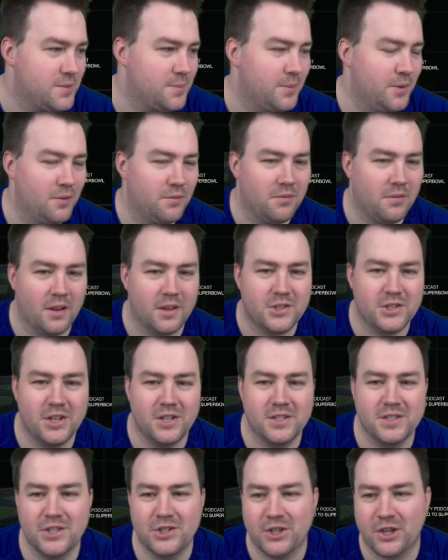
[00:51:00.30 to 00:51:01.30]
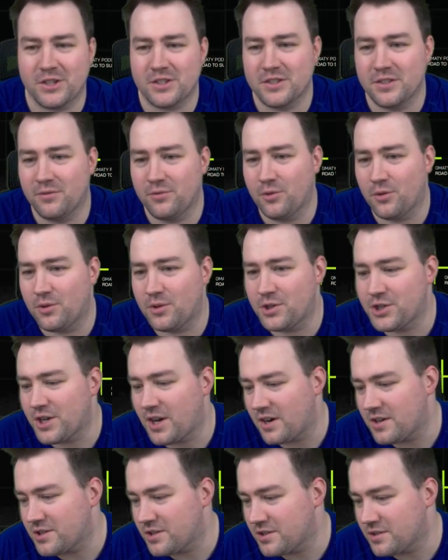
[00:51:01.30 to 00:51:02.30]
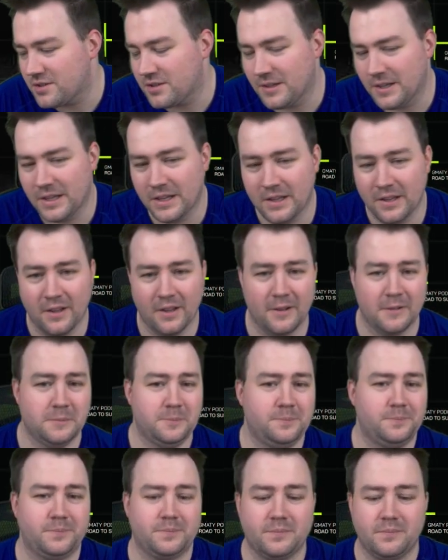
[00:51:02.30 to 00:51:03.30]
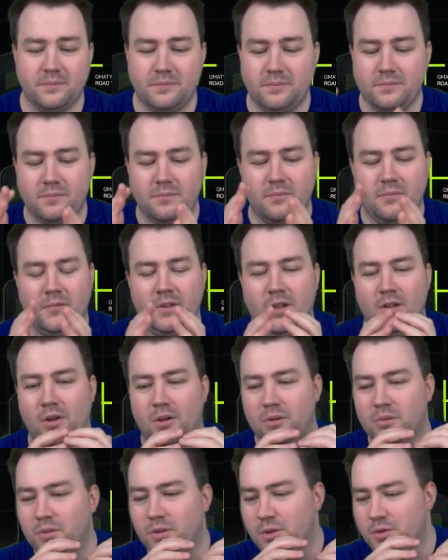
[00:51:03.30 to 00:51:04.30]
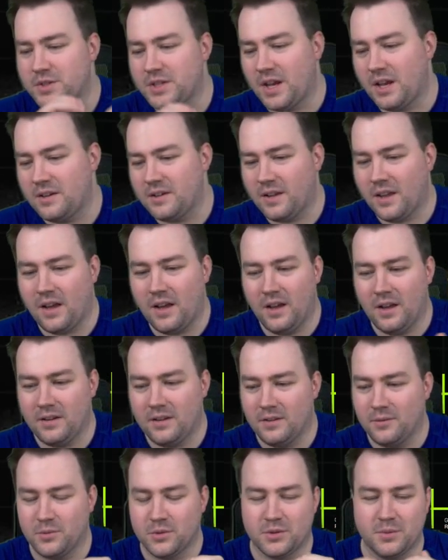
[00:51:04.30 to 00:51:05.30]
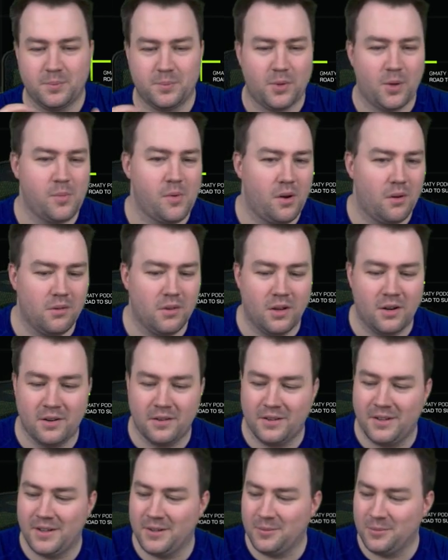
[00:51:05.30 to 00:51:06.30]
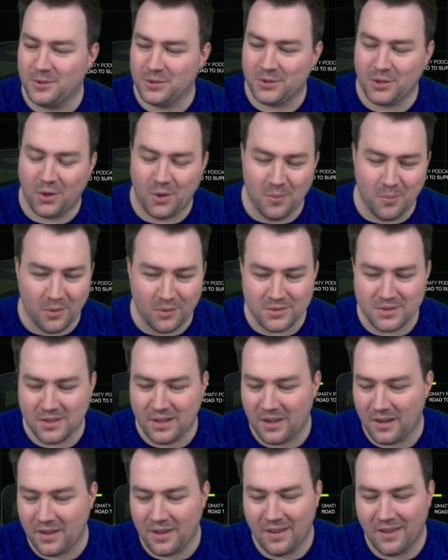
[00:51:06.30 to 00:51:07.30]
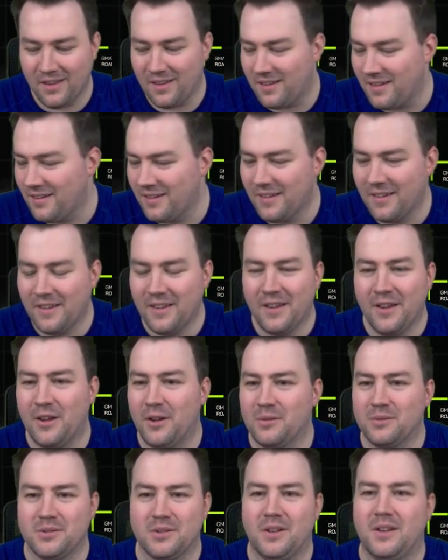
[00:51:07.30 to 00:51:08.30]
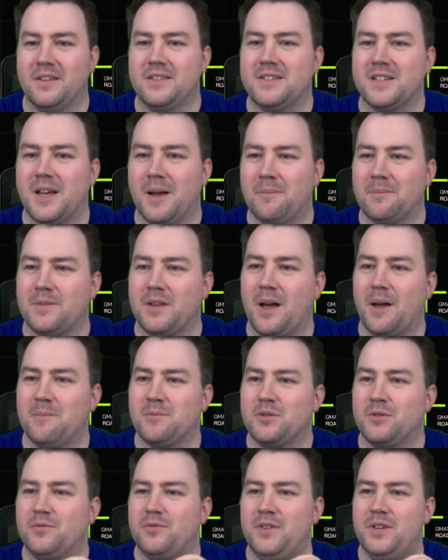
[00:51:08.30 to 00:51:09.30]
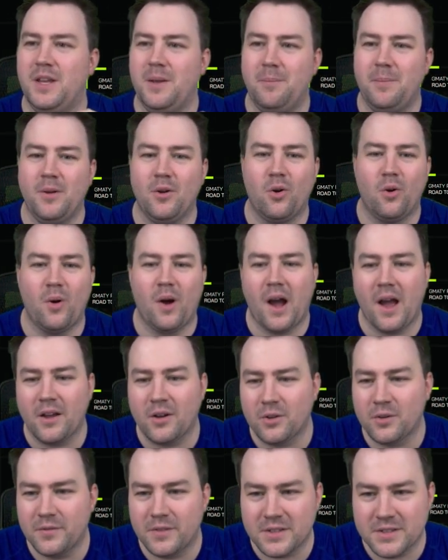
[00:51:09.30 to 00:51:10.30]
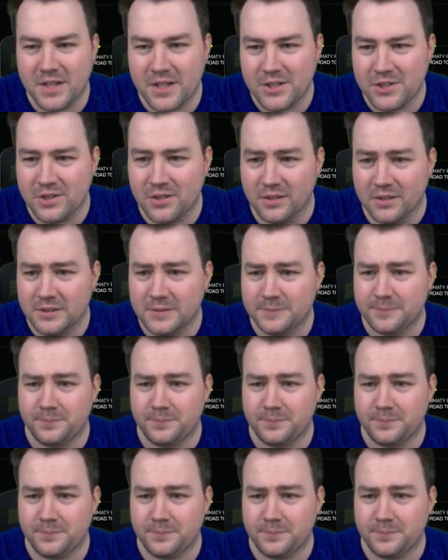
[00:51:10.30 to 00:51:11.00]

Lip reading: me of like J.C. Jackson for the Chargers. You signed a guy that was Pro Bowler, that was almost like in some times of DPOI conversations.